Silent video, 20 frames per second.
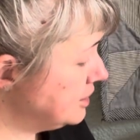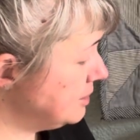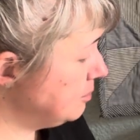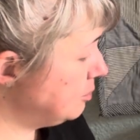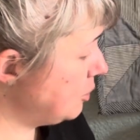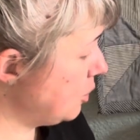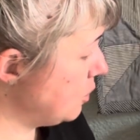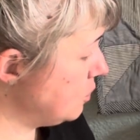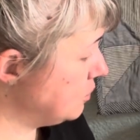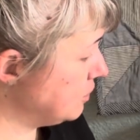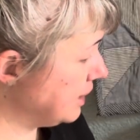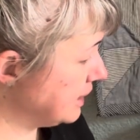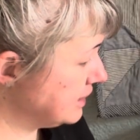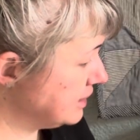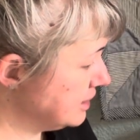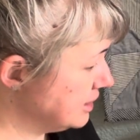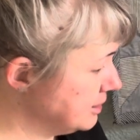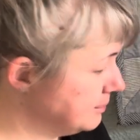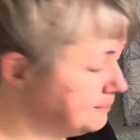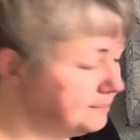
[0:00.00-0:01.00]
in
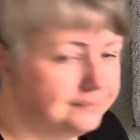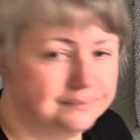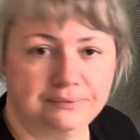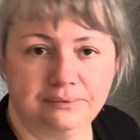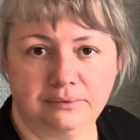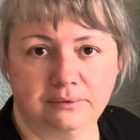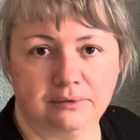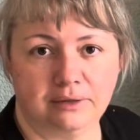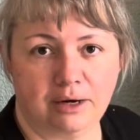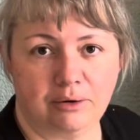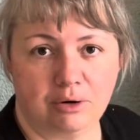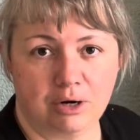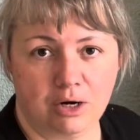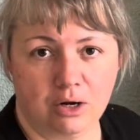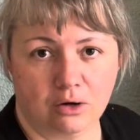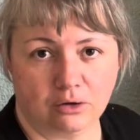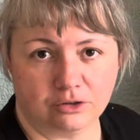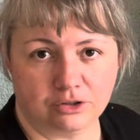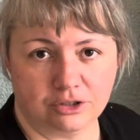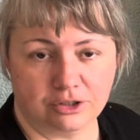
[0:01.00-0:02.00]
progress. There are a
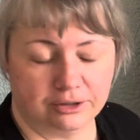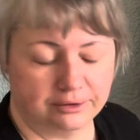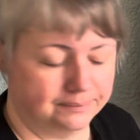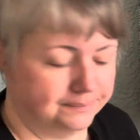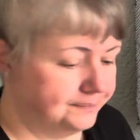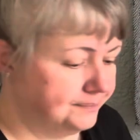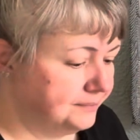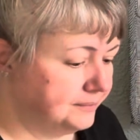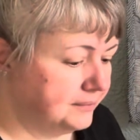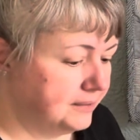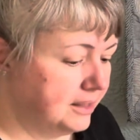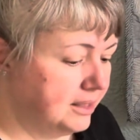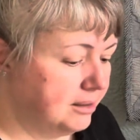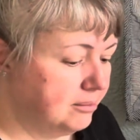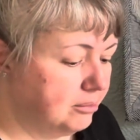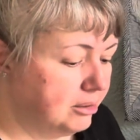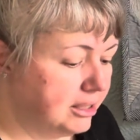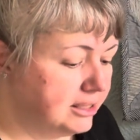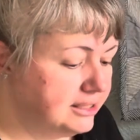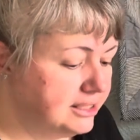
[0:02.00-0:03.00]
lot,
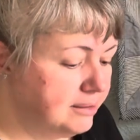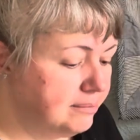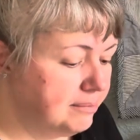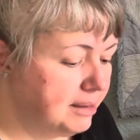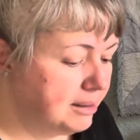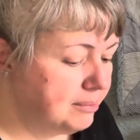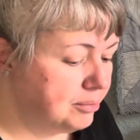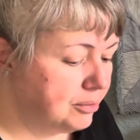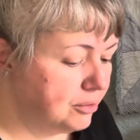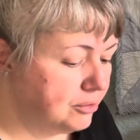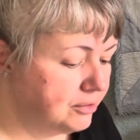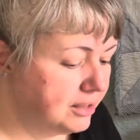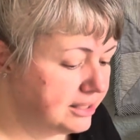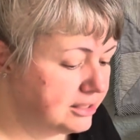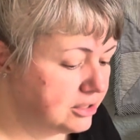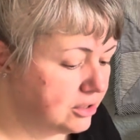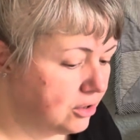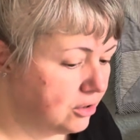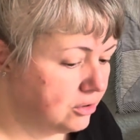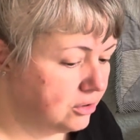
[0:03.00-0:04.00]
but I did make progress
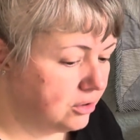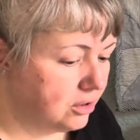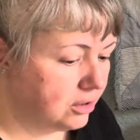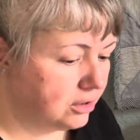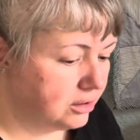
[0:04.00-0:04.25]
on